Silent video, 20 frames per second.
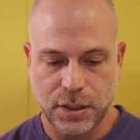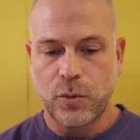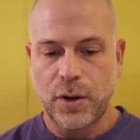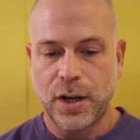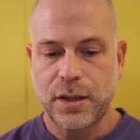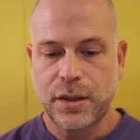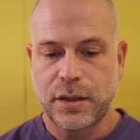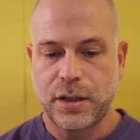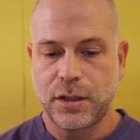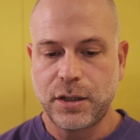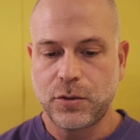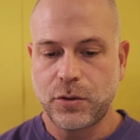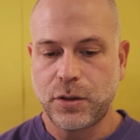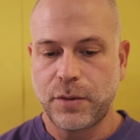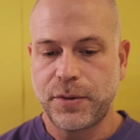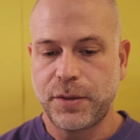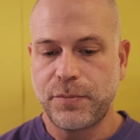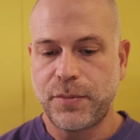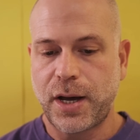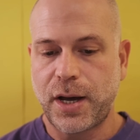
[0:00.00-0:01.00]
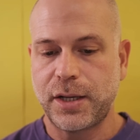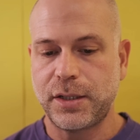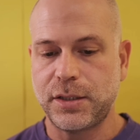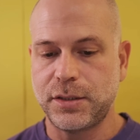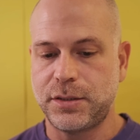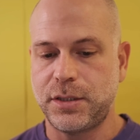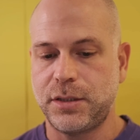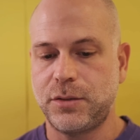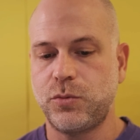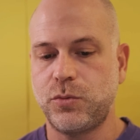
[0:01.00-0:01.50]
One thing to keep in mind
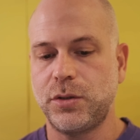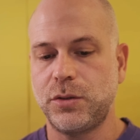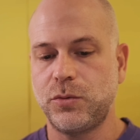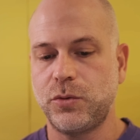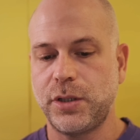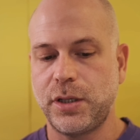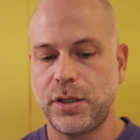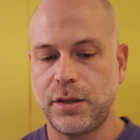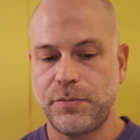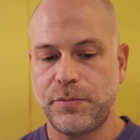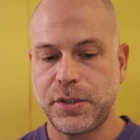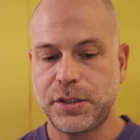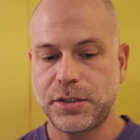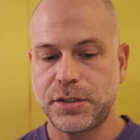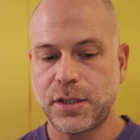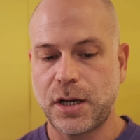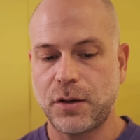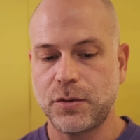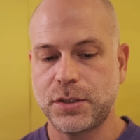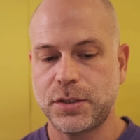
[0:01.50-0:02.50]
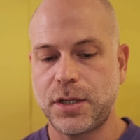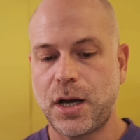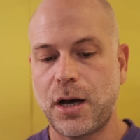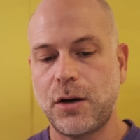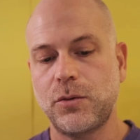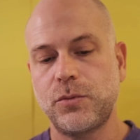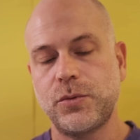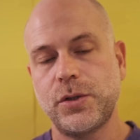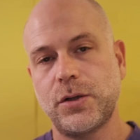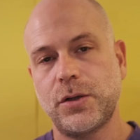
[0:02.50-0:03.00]
is that when we pitch sounds
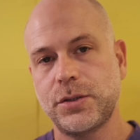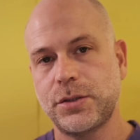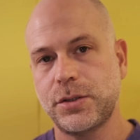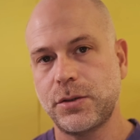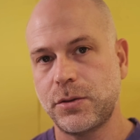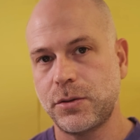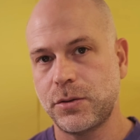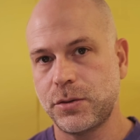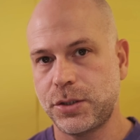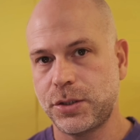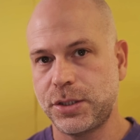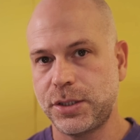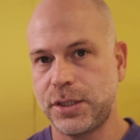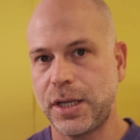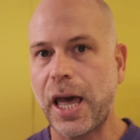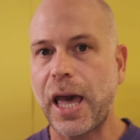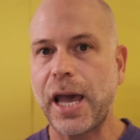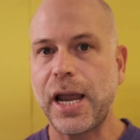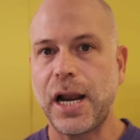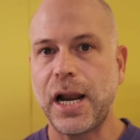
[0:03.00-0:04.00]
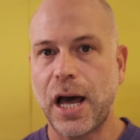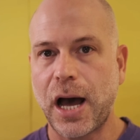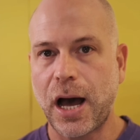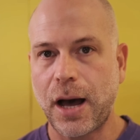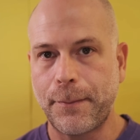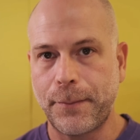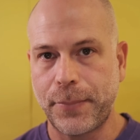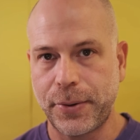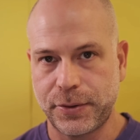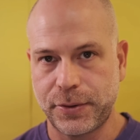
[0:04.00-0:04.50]
down, we also scale
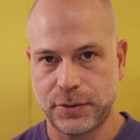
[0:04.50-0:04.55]
up